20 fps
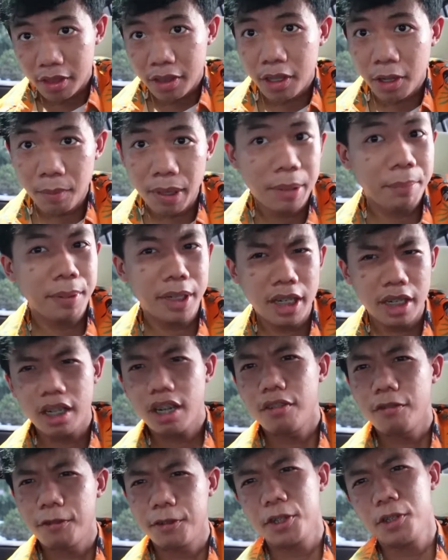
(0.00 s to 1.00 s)
There might be
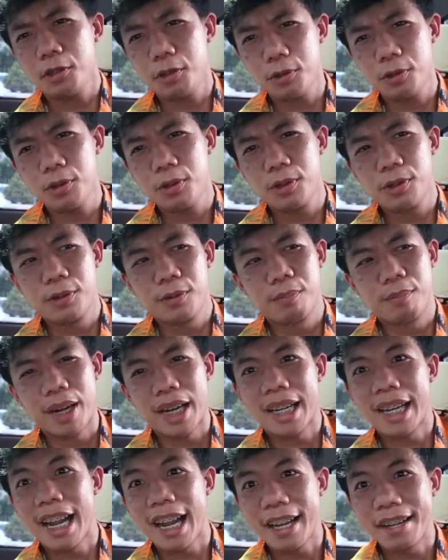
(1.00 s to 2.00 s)
a few
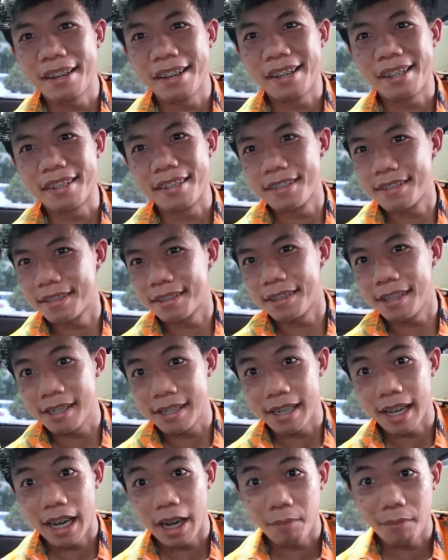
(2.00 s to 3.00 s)
banana
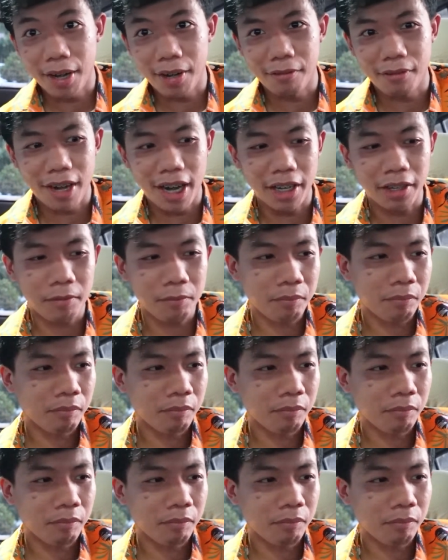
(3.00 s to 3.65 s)
desserts that I might find.